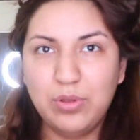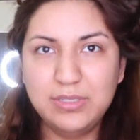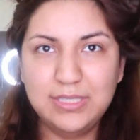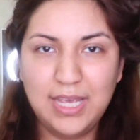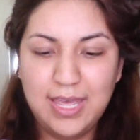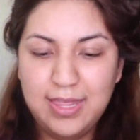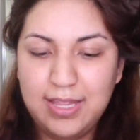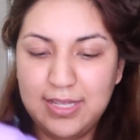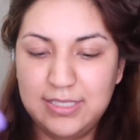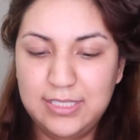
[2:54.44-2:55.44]
will say
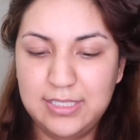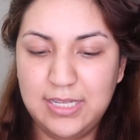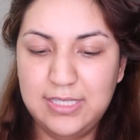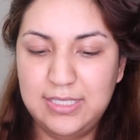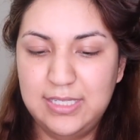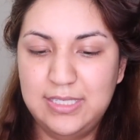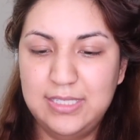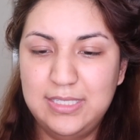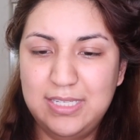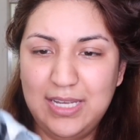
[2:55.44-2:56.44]
that this
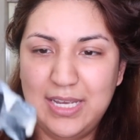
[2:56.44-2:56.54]
consistency